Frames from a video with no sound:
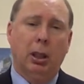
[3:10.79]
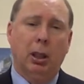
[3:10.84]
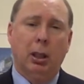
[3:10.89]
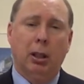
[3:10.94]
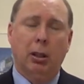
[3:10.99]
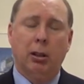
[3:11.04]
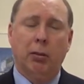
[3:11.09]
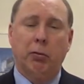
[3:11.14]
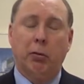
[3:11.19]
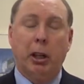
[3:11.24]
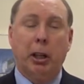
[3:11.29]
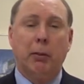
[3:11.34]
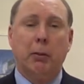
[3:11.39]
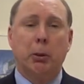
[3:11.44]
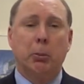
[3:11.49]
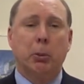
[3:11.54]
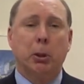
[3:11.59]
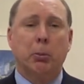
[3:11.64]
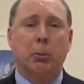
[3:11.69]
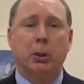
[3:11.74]
Uh,
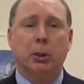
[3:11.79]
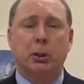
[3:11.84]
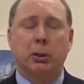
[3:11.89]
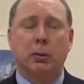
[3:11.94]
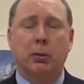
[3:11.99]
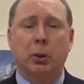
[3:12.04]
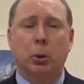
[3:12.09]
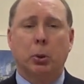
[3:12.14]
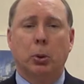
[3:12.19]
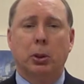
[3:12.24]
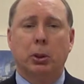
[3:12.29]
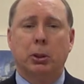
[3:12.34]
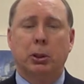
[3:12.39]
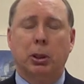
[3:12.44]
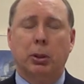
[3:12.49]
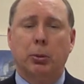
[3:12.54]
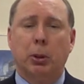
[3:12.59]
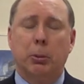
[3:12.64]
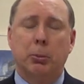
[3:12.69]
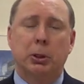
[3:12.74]
family members, of course,
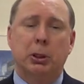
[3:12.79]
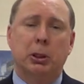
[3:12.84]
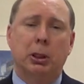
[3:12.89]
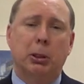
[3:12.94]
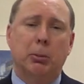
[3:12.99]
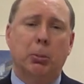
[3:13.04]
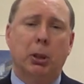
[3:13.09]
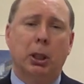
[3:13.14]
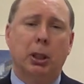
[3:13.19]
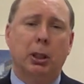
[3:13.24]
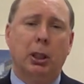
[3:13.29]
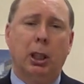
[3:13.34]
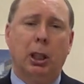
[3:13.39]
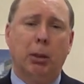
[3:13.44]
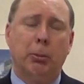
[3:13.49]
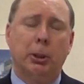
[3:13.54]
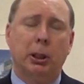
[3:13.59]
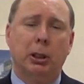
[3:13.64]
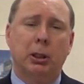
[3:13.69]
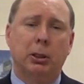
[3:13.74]
and represented by
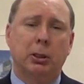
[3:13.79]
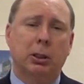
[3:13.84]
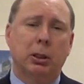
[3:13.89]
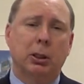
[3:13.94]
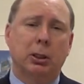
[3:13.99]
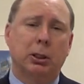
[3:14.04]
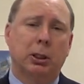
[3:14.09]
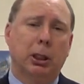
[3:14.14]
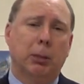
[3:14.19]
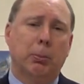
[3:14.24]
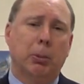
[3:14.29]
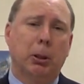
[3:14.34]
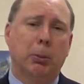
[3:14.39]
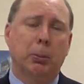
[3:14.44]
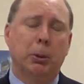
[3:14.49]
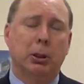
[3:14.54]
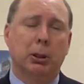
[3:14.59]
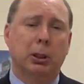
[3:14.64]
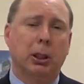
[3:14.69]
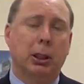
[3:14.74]
NAMI is going to step
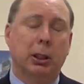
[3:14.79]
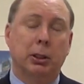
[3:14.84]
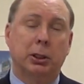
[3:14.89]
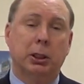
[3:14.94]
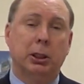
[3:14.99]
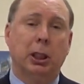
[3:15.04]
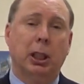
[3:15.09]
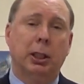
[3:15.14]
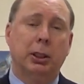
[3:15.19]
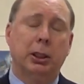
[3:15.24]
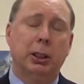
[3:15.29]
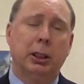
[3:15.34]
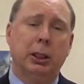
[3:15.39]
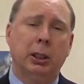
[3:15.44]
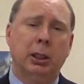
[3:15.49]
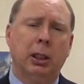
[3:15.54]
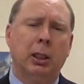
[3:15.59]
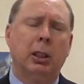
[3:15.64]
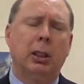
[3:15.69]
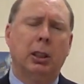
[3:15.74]
up and say,
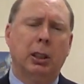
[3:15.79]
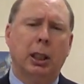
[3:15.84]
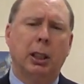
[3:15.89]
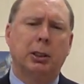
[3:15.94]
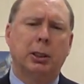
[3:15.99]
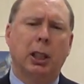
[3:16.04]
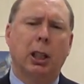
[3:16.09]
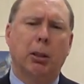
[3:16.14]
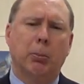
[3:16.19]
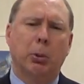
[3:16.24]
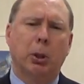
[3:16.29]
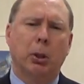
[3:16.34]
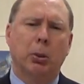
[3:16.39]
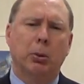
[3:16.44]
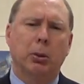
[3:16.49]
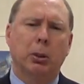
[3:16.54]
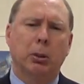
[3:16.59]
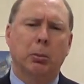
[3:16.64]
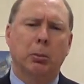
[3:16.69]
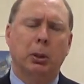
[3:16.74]
CIT, that's our
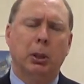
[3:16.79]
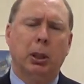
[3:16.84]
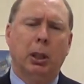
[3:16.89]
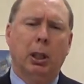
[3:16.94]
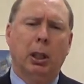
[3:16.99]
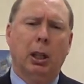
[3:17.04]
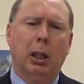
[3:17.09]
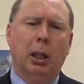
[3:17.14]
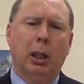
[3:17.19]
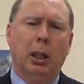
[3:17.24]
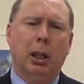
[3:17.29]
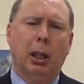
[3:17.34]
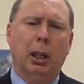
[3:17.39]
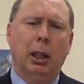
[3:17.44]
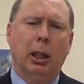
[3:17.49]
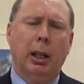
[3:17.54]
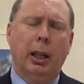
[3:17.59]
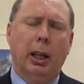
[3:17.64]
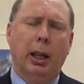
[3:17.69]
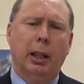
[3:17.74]
program.
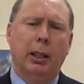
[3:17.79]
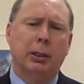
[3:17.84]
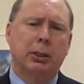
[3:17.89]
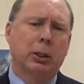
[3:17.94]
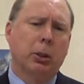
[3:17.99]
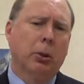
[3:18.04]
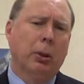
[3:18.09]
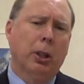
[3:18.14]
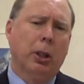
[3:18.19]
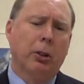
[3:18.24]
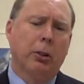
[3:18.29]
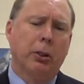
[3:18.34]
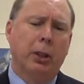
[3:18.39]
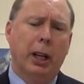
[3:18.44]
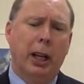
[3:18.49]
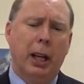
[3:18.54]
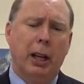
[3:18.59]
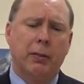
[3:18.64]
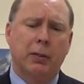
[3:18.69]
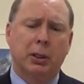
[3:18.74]
Uh, and so other
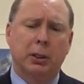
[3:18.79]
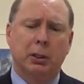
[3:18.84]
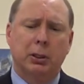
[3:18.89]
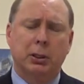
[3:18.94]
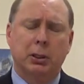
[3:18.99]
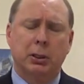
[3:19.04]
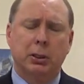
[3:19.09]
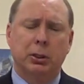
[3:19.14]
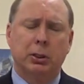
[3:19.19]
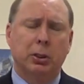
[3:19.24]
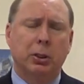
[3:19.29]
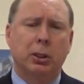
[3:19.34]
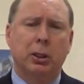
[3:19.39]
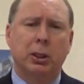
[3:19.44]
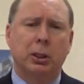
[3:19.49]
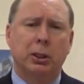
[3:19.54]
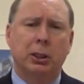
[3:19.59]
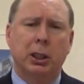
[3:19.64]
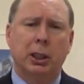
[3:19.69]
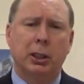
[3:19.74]
advocates are
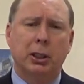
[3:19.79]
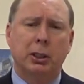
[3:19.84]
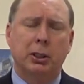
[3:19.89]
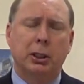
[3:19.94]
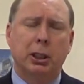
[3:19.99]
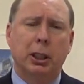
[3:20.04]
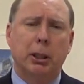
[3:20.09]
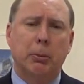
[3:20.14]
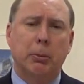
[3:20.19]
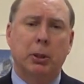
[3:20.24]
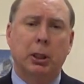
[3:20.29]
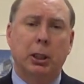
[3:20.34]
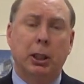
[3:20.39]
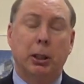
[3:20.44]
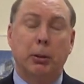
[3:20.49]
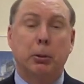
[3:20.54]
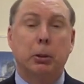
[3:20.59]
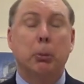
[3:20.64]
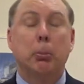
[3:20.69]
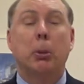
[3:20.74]
going to say the same thing.
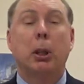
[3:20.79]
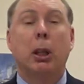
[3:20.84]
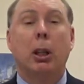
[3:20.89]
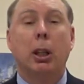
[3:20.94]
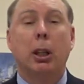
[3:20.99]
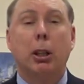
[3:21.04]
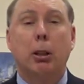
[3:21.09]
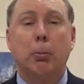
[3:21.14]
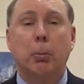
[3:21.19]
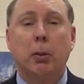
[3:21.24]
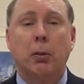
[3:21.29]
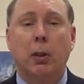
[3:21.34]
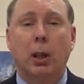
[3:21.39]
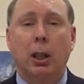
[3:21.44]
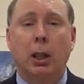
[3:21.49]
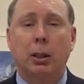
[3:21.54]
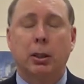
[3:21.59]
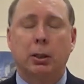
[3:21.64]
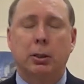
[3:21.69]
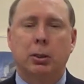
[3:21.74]
The mental health
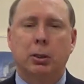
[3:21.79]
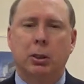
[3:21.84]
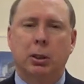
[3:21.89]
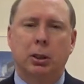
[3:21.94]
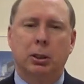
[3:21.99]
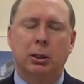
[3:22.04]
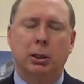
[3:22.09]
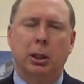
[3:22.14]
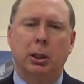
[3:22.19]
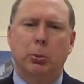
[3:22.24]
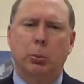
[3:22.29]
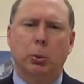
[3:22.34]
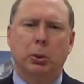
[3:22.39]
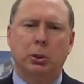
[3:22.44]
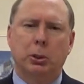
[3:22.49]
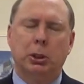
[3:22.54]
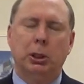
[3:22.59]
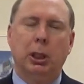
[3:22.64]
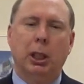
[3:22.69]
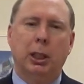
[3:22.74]
providers are going to say, well,
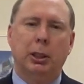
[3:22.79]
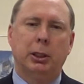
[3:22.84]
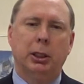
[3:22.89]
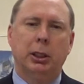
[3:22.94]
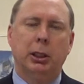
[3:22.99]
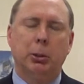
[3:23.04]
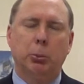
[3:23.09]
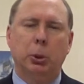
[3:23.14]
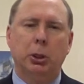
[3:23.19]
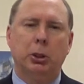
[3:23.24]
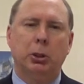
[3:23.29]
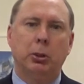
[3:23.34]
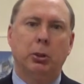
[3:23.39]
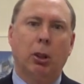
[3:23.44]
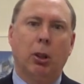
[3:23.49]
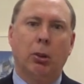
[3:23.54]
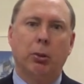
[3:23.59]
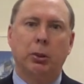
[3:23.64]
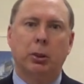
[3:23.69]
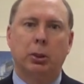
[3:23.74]
CIT, we do
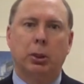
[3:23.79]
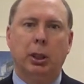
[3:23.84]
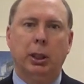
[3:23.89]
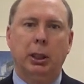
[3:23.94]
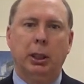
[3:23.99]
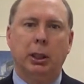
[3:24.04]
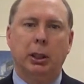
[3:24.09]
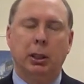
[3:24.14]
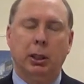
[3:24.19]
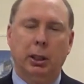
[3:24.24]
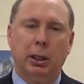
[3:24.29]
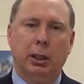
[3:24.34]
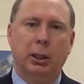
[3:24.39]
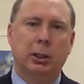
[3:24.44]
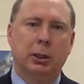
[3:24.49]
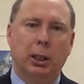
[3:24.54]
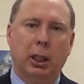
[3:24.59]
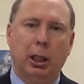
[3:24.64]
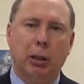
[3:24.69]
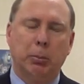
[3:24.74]
all the training.
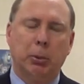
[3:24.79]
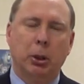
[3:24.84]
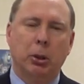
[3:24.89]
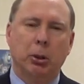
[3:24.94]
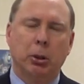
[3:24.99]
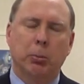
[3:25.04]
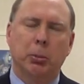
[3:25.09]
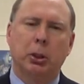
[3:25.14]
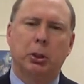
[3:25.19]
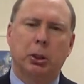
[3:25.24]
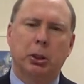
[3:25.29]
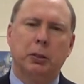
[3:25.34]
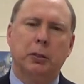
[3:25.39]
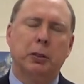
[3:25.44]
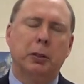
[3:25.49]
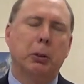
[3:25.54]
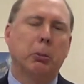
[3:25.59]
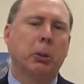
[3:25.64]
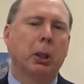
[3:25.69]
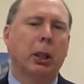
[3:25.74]
It's our program. The
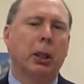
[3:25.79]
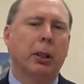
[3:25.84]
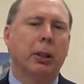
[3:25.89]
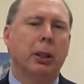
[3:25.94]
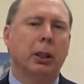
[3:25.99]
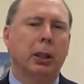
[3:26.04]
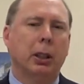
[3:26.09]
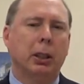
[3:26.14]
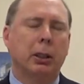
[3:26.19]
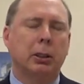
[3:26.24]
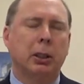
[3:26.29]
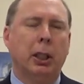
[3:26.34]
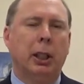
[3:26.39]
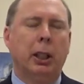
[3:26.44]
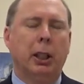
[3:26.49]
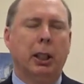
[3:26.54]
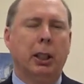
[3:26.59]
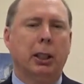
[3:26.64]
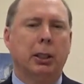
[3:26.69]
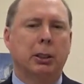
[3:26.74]
truth of the matter is,
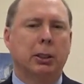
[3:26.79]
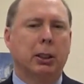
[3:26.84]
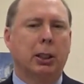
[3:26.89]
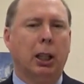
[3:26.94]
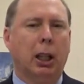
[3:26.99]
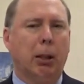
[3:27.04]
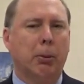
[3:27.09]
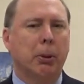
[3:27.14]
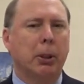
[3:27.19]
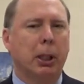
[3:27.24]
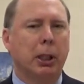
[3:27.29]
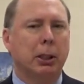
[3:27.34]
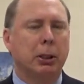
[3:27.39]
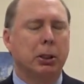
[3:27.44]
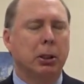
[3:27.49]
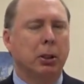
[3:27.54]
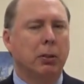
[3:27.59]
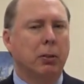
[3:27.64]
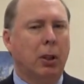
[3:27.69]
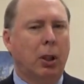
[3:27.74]
it is a
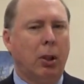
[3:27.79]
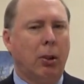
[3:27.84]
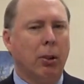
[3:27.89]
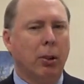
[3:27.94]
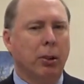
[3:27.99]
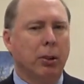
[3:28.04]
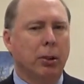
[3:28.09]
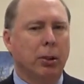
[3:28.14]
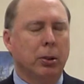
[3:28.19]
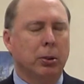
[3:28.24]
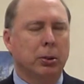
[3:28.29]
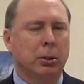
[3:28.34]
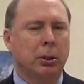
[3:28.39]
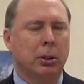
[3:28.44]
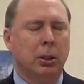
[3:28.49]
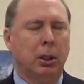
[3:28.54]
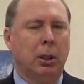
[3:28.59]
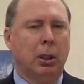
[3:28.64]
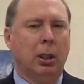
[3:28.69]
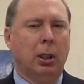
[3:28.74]
combination of all of those
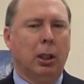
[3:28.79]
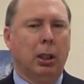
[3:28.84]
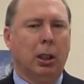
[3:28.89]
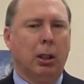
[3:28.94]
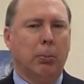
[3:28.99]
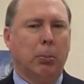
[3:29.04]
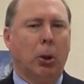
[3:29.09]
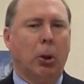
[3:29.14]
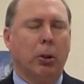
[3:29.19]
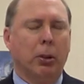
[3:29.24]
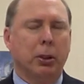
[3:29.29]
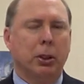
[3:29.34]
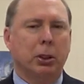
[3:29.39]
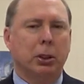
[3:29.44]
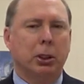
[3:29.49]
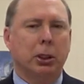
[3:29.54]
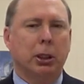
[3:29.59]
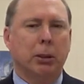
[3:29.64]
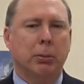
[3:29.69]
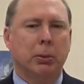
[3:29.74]
uh,
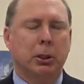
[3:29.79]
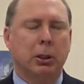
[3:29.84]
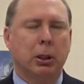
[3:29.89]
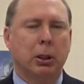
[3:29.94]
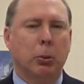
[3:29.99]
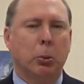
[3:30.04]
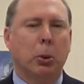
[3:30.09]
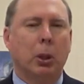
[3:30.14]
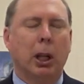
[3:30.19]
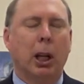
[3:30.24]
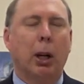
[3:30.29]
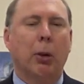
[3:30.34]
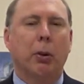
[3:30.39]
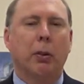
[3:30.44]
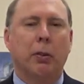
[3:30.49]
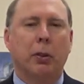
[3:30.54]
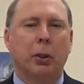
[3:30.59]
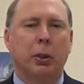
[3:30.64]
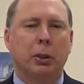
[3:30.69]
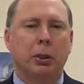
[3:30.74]
partnerships, uh, what I
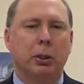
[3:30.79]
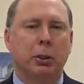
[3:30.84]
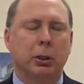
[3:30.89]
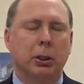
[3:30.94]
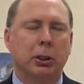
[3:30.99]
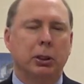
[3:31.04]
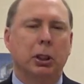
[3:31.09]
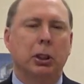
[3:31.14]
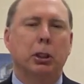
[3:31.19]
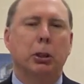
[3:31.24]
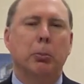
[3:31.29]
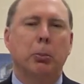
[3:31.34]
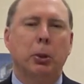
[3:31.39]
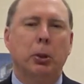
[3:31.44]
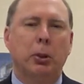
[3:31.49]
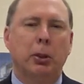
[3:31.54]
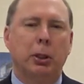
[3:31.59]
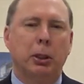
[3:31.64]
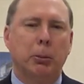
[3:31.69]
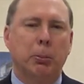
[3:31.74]
refer to as a
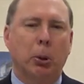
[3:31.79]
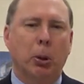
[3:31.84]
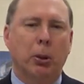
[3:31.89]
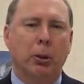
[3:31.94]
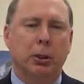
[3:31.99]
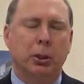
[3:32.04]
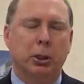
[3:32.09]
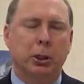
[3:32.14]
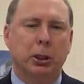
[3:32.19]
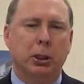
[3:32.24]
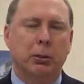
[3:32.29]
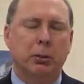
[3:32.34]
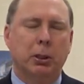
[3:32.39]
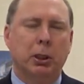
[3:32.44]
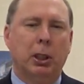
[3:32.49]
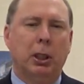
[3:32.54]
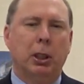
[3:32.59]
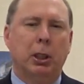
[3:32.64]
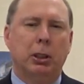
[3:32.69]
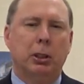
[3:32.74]
community partnerships,
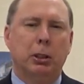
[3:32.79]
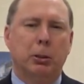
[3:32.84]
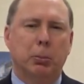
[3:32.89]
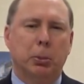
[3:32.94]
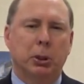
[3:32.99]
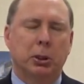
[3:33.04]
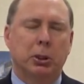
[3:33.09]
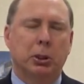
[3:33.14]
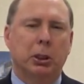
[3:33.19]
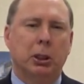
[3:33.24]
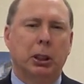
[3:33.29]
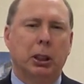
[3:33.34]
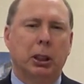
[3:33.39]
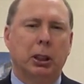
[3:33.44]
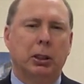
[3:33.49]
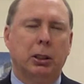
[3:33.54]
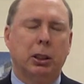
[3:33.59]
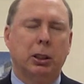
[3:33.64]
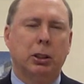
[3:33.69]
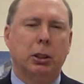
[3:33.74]
to
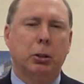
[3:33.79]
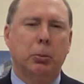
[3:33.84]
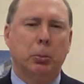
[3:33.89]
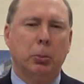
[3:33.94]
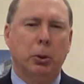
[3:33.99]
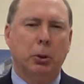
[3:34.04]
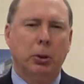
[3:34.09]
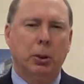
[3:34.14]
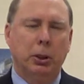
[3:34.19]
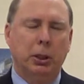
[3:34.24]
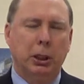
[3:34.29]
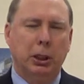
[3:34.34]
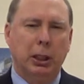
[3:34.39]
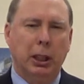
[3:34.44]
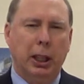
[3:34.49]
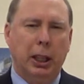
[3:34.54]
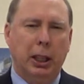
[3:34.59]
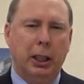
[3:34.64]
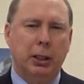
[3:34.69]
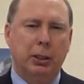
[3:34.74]
present
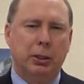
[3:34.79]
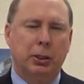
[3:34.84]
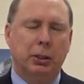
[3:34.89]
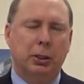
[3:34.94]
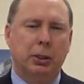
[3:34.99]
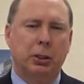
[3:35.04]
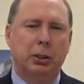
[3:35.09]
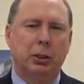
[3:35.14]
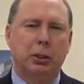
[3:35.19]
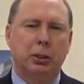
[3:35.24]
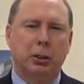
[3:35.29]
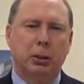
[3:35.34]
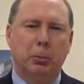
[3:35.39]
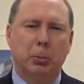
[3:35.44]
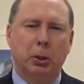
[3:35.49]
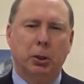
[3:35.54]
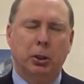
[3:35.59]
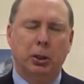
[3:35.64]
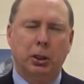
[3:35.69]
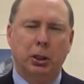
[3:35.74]
community answers to
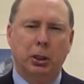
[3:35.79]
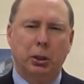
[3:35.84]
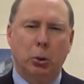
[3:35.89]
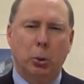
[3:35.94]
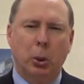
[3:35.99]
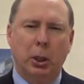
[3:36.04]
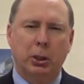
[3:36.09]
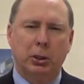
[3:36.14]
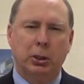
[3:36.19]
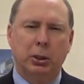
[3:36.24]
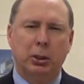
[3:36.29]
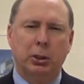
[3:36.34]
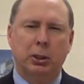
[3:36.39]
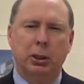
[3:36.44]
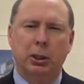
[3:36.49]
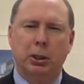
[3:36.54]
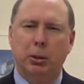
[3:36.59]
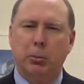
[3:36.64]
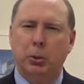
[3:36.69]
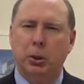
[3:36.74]
community questions
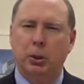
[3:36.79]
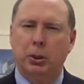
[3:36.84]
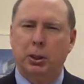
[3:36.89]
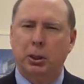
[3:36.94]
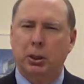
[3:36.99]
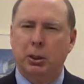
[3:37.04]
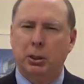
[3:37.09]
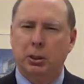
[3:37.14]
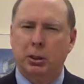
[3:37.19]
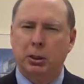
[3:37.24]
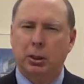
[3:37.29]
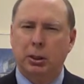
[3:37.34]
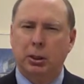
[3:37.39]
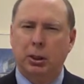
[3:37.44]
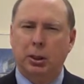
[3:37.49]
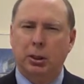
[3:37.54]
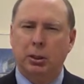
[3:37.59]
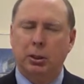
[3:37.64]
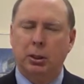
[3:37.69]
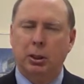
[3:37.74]
and community
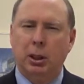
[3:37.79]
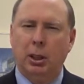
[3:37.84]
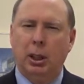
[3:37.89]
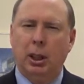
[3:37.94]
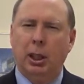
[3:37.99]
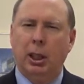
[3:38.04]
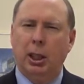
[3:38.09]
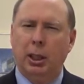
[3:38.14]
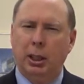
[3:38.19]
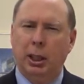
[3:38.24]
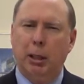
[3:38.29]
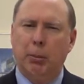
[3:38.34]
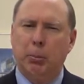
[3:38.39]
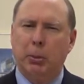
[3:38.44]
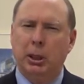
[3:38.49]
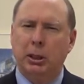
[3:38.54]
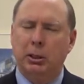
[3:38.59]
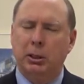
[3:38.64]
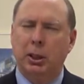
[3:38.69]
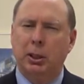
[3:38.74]
concerns. And that
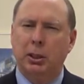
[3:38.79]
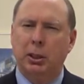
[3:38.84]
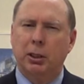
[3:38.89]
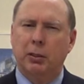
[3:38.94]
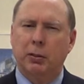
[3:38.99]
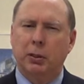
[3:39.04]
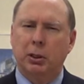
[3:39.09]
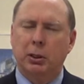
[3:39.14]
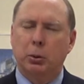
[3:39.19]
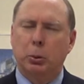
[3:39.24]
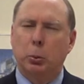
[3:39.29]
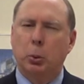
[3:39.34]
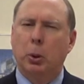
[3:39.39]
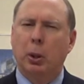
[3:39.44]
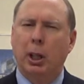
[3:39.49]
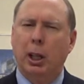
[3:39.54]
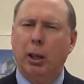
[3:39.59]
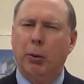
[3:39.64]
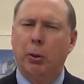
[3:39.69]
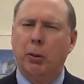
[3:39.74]
makes the difference.
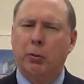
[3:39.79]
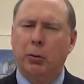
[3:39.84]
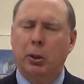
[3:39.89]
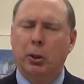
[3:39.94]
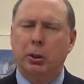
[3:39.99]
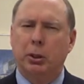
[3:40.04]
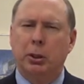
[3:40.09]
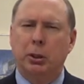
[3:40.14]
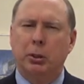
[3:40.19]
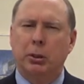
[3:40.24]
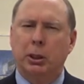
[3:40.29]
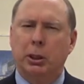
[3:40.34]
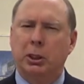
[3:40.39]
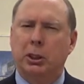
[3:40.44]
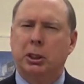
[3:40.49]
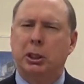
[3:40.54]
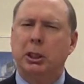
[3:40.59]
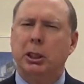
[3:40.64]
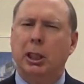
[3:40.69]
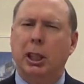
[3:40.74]
What I refer to as
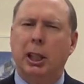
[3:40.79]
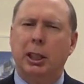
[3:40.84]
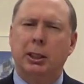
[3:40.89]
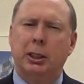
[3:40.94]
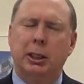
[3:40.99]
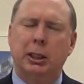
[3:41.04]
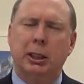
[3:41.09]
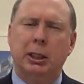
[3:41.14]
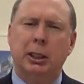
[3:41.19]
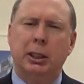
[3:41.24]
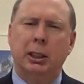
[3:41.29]
CIT